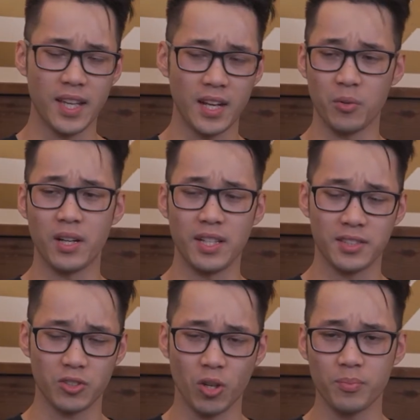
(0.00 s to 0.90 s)
Anyway, let's
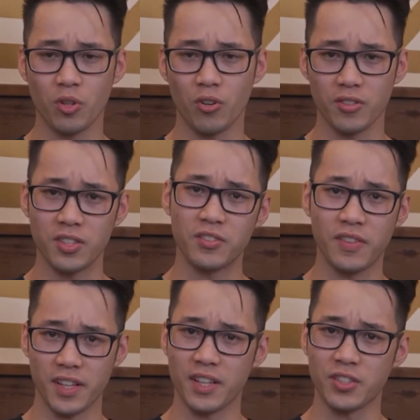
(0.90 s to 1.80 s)
stop talking this
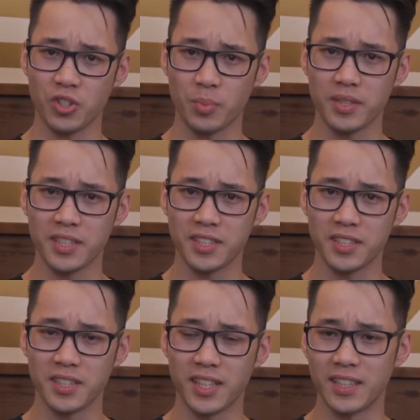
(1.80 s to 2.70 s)
fake ass Japanese
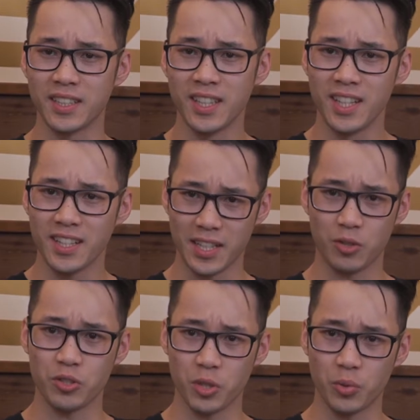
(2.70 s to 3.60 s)
here and get
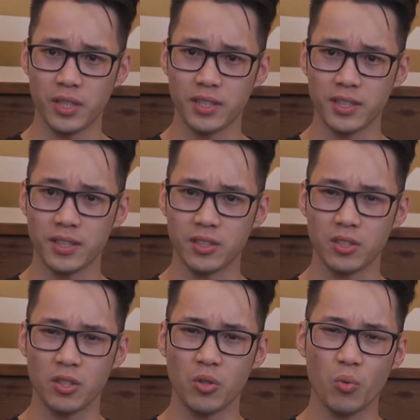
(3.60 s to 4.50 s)
to the real deal.
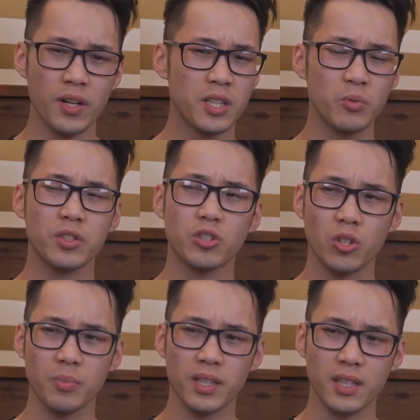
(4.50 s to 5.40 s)
So where did we
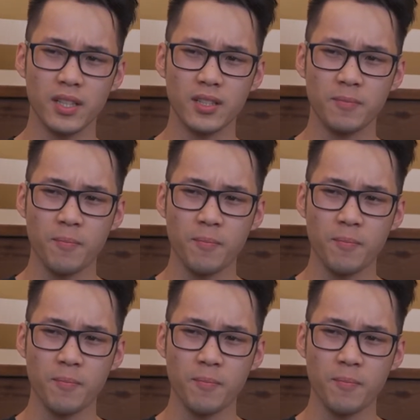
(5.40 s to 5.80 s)
stop again?